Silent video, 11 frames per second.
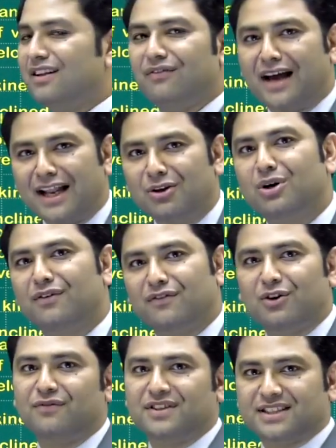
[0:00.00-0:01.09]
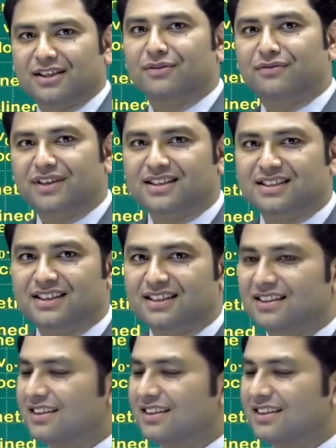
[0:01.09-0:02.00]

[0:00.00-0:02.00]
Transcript: the value of coefficient of friction.